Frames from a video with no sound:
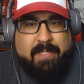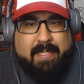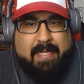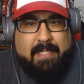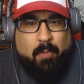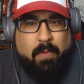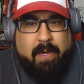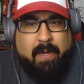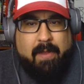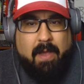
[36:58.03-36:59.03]
says, what
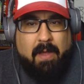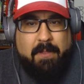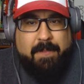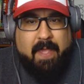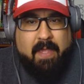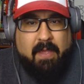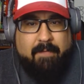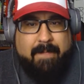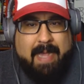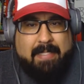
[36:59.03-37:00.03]
did y'all think of
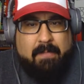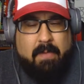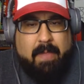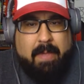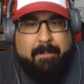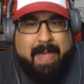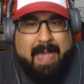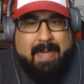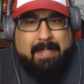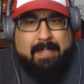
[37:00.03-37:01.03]
Maximum
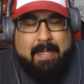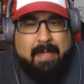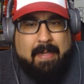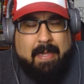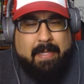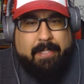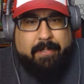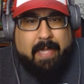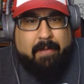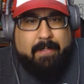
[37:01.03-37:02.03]
Impact in
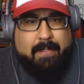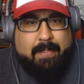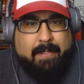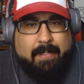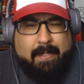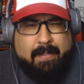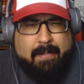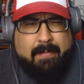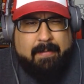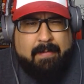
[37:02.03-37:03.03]

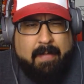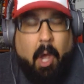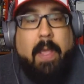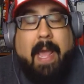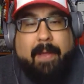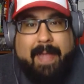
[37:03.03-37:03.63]
2006? Oh, yeah.